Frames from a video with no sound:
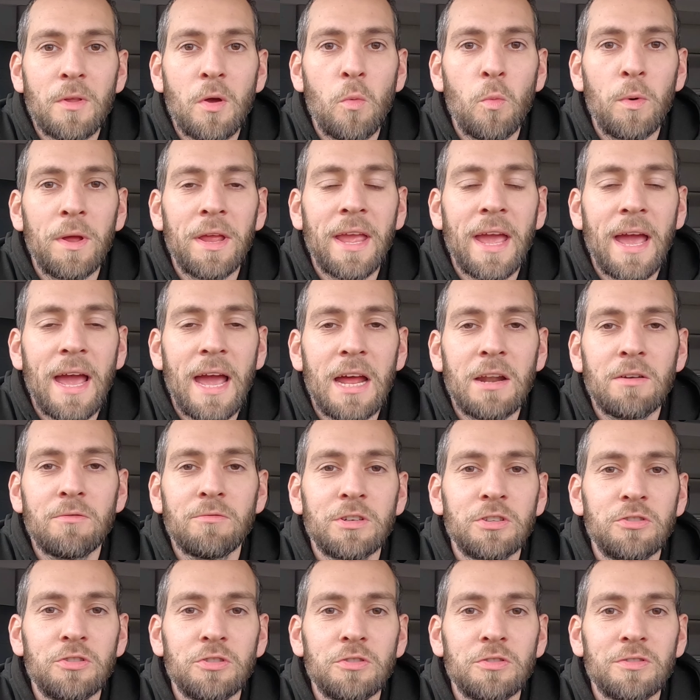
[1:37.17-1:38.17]
We can
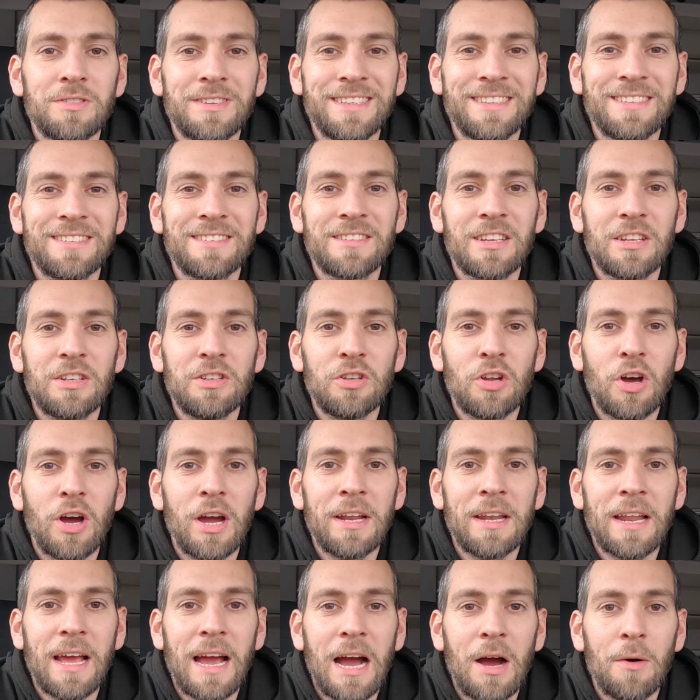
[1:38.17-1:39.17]
reduce this to
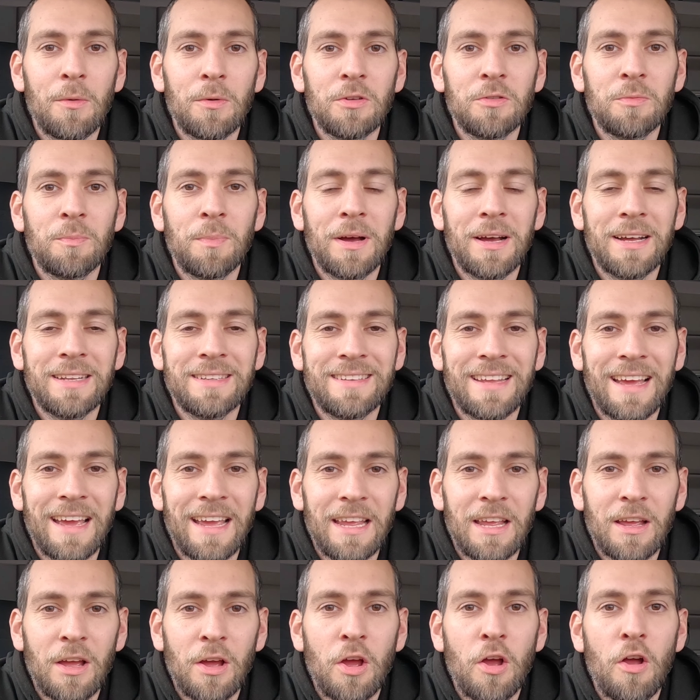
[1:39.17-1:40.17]
9 hours per
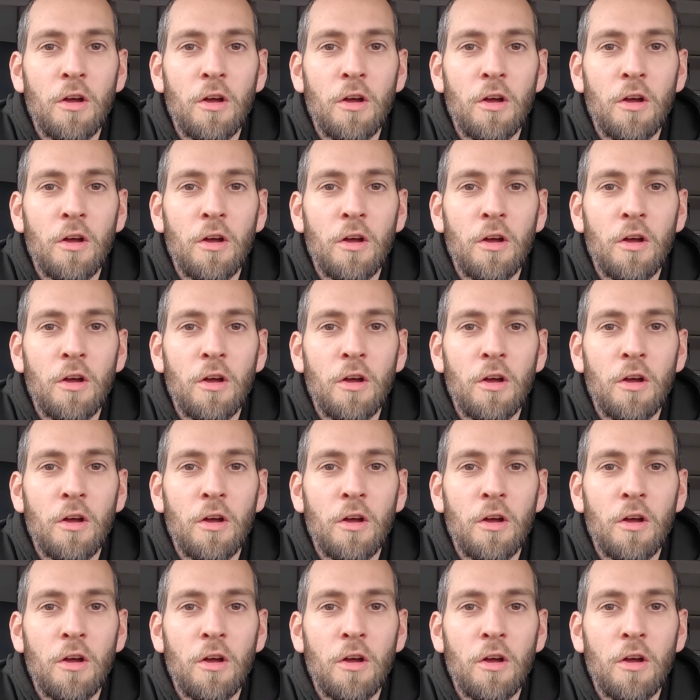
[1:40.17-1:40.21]
day